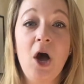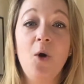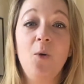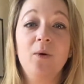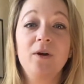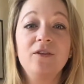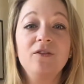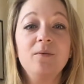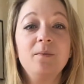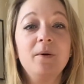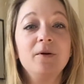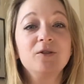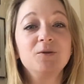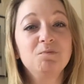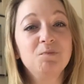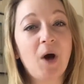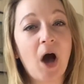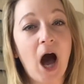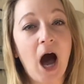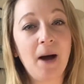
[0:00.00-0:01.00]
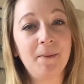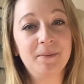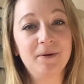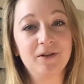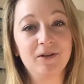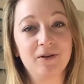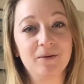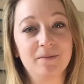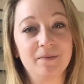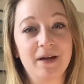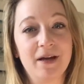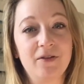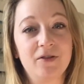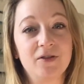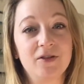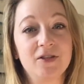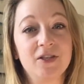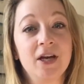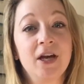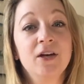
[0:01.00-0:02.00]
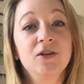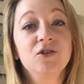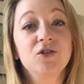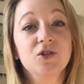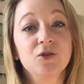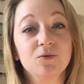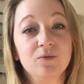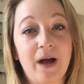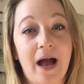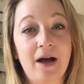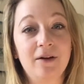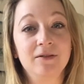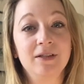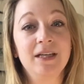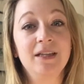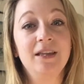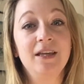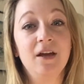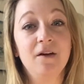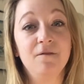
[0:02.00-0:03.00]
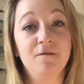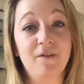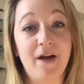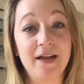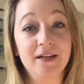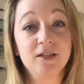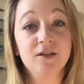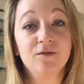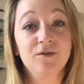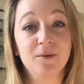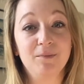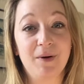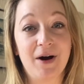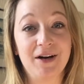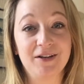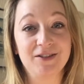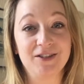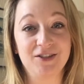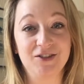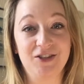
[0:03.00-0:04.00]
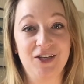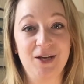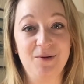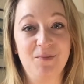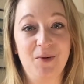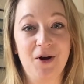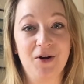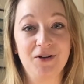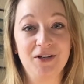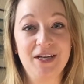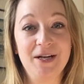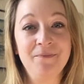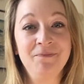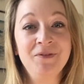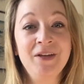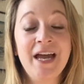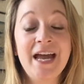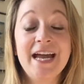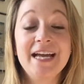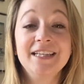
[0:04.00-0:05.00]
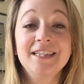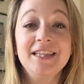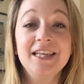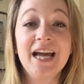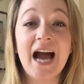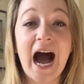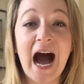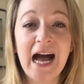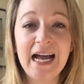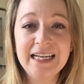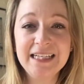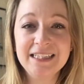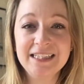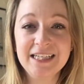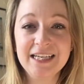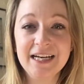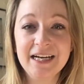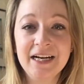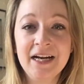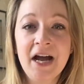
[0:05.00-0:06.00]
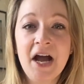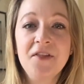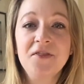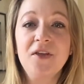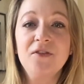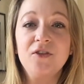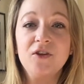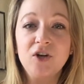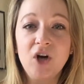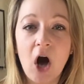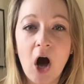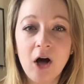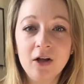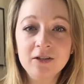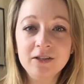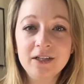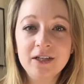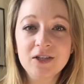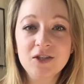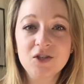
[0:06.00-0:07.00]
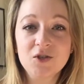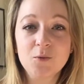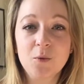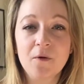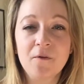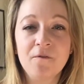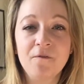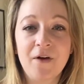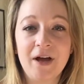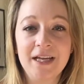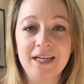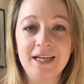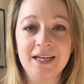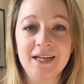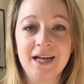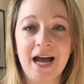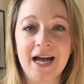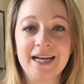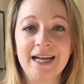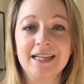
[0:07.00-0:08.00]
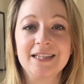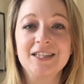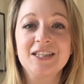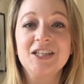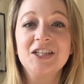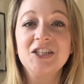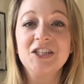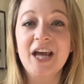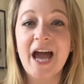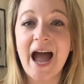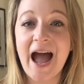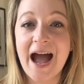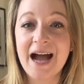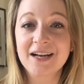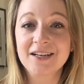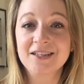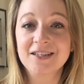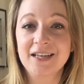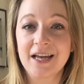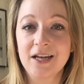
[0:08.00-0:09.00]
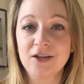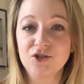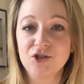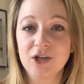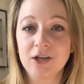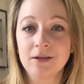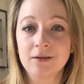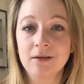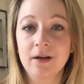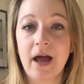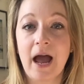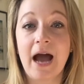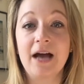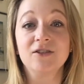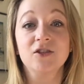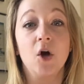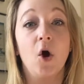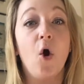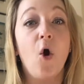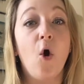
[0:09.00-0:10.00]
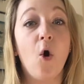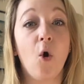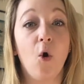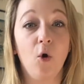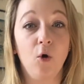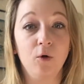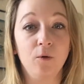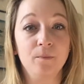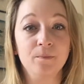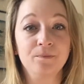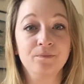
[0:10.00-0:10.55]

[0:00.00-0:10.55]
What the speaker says: One of the most popular myths surrounding the event of the Boston Tea Party is the idea that the colonists were fighting against taxation as a whole.